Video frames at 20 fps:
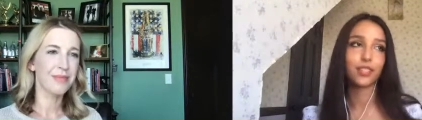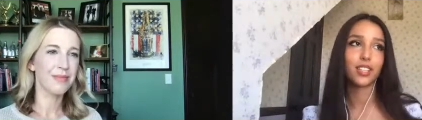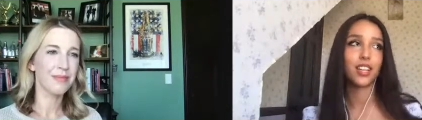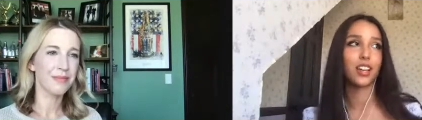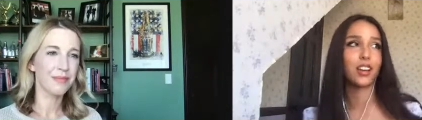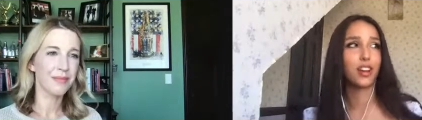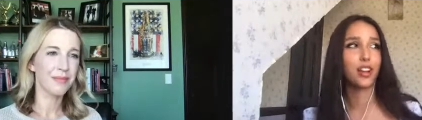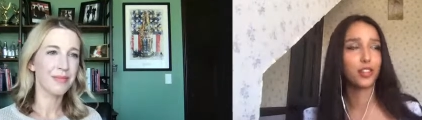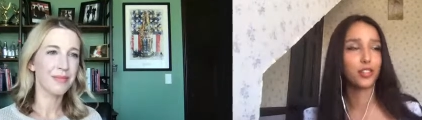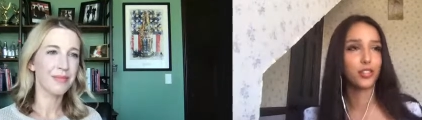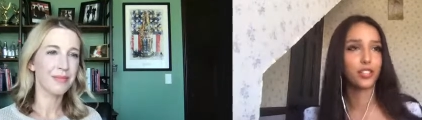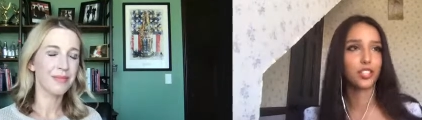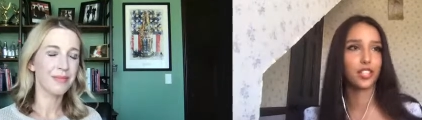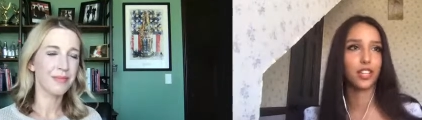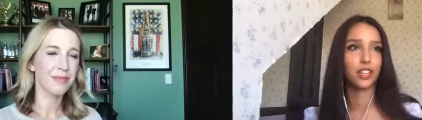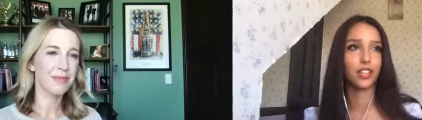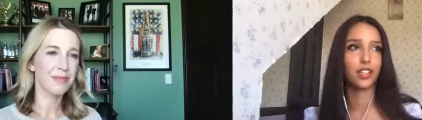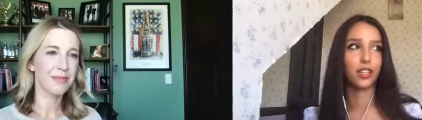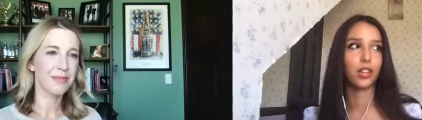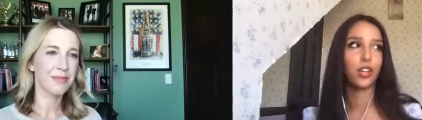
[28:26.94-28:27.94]
Speaker 1: and
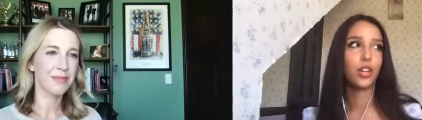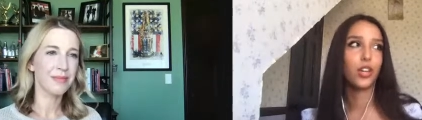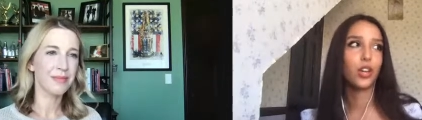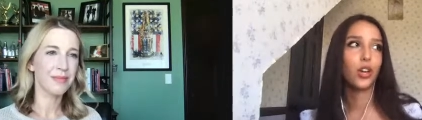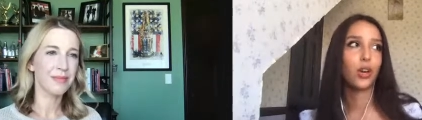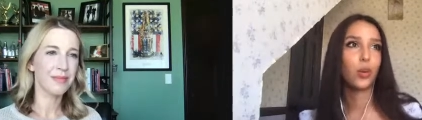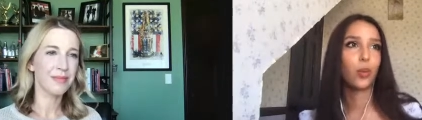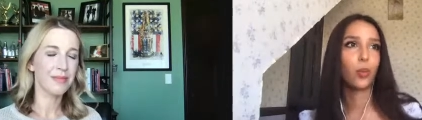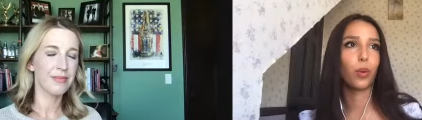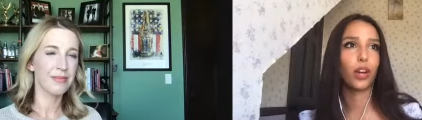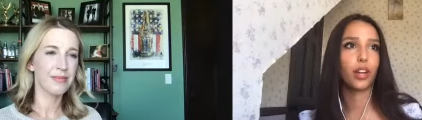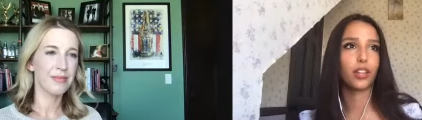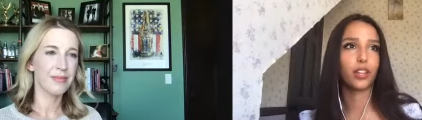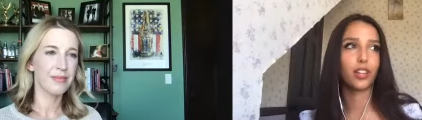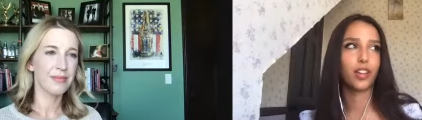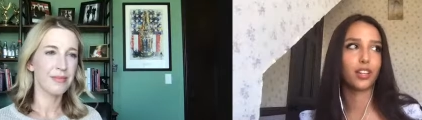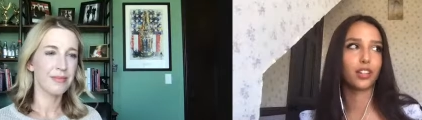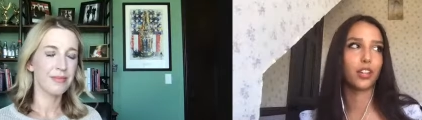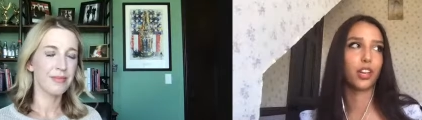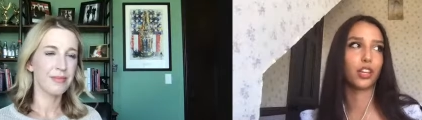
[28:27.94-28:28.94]
understanding what
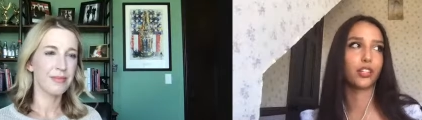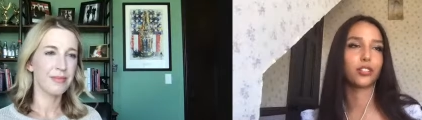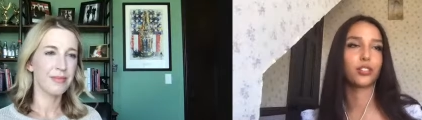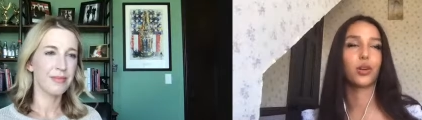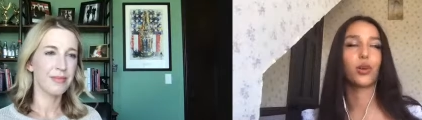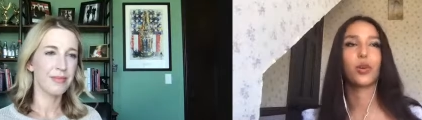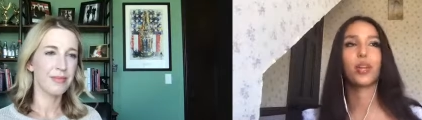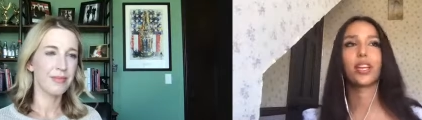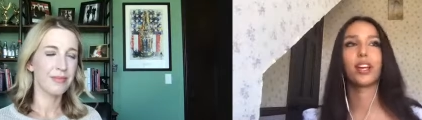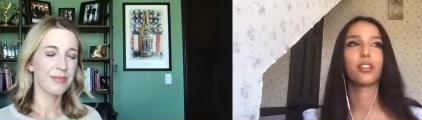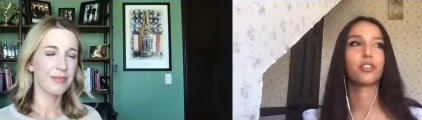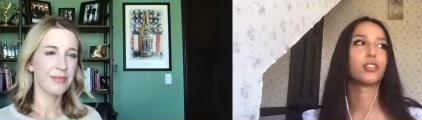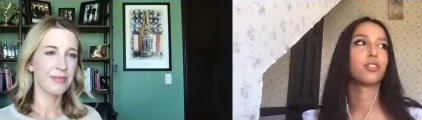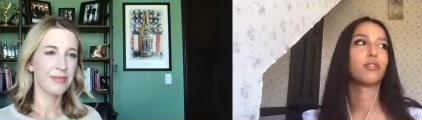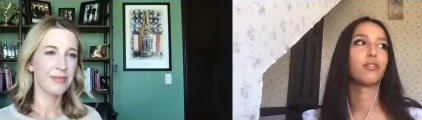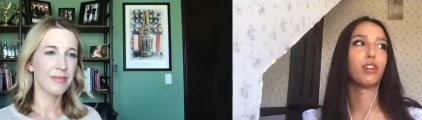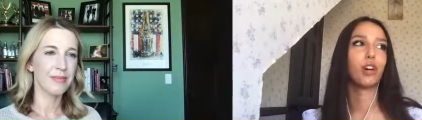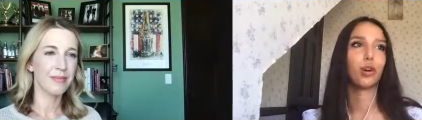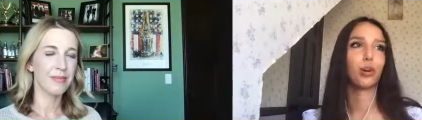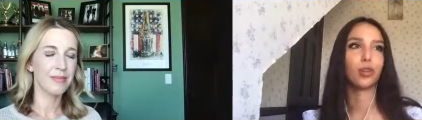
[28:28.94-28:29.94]
and, and going out to
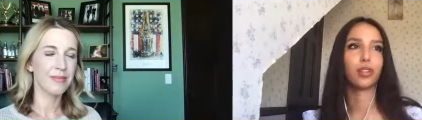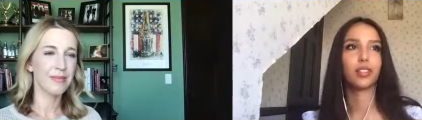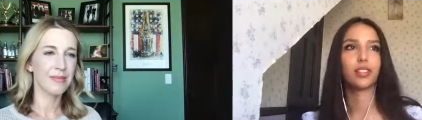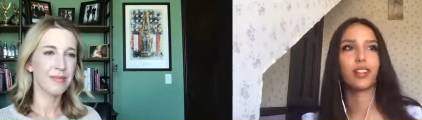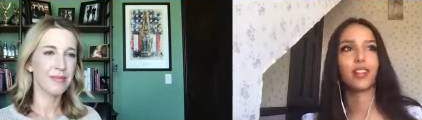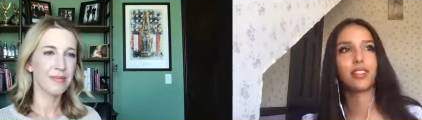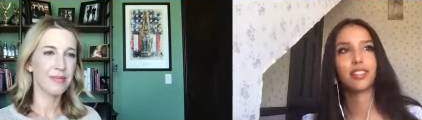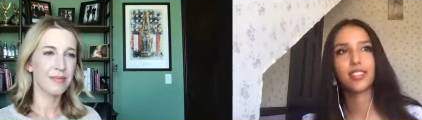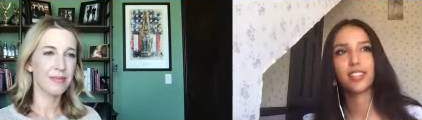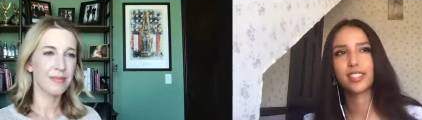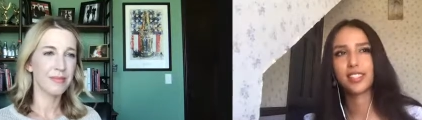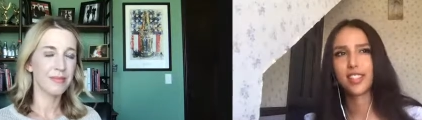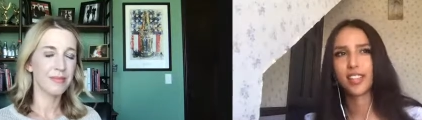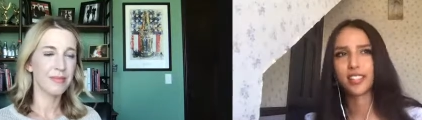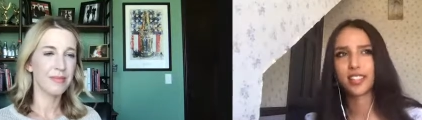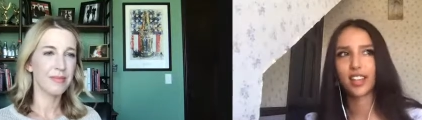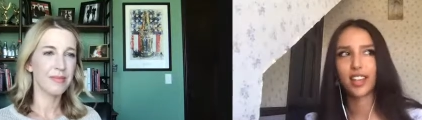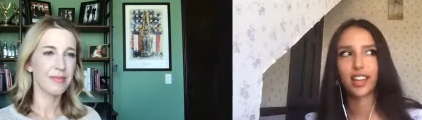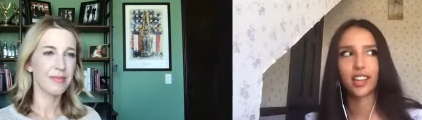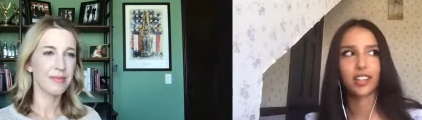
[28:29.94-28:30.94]
vote and, and things like
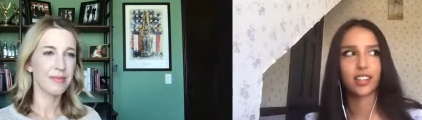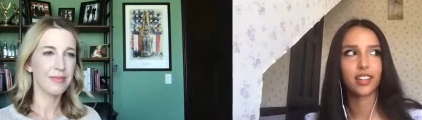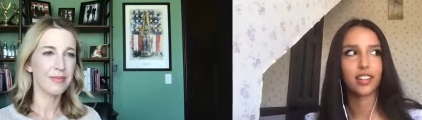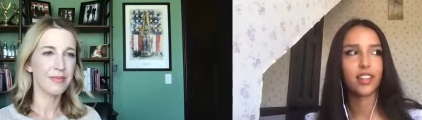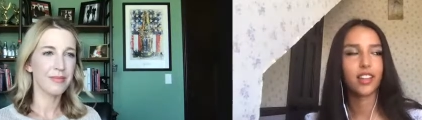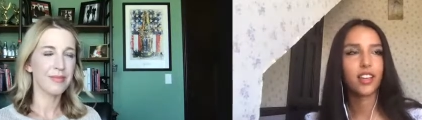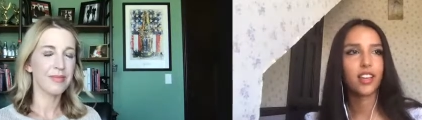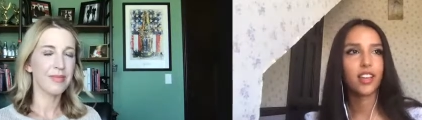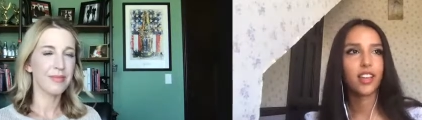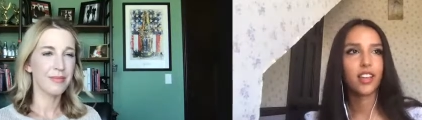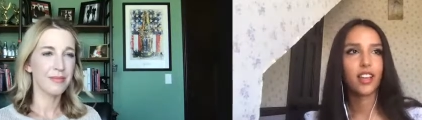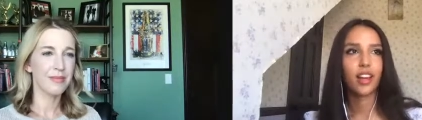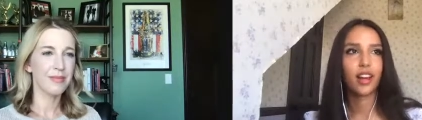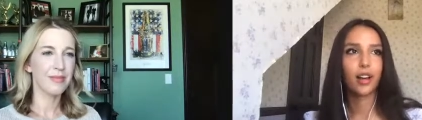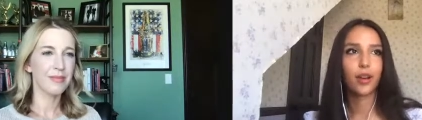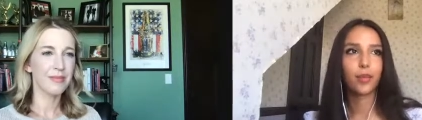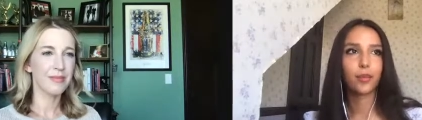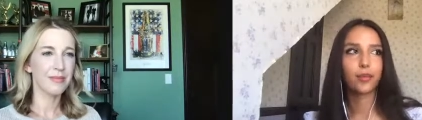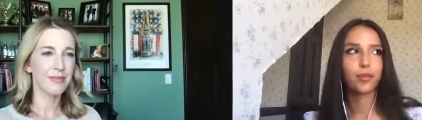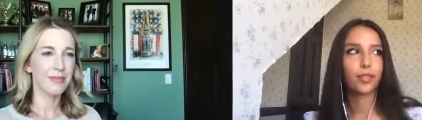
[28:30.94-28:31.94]
that. And,
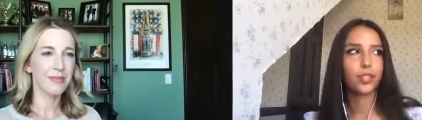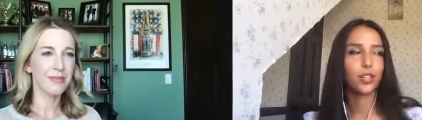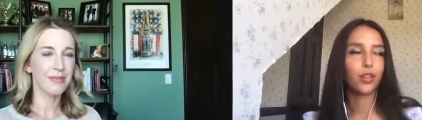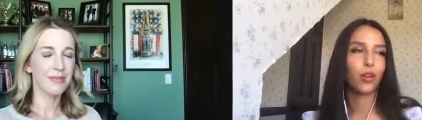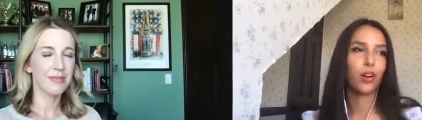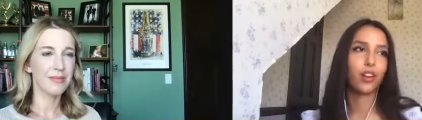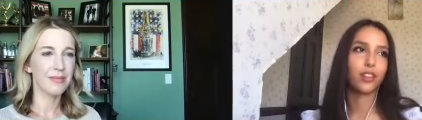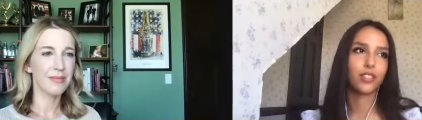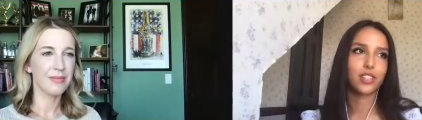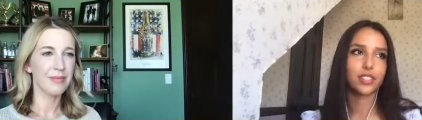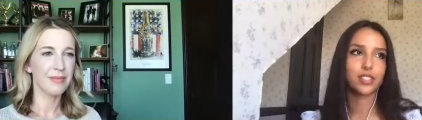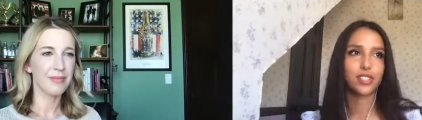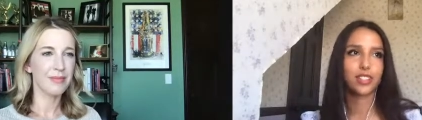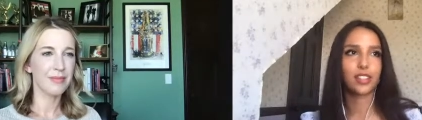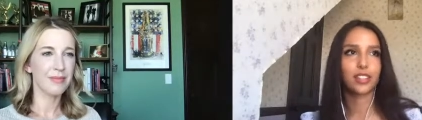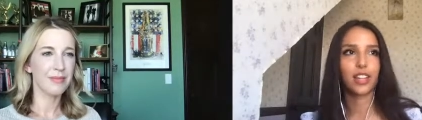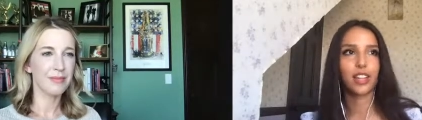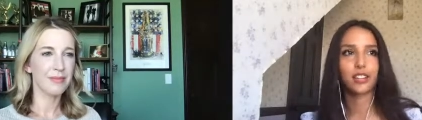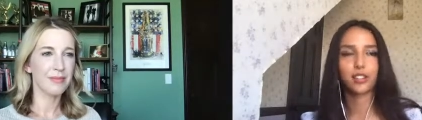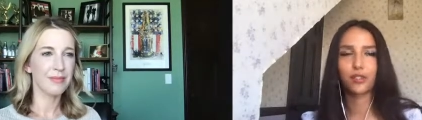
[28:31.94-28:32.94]
um, you know, obviously
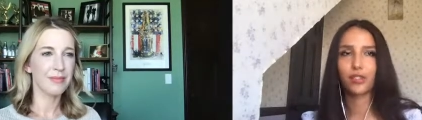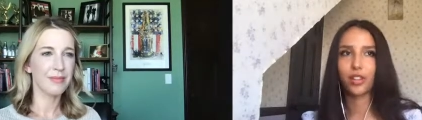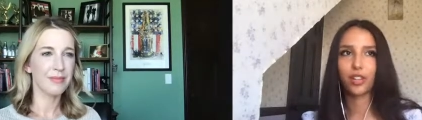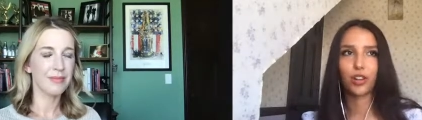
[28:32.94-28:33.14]
that's a very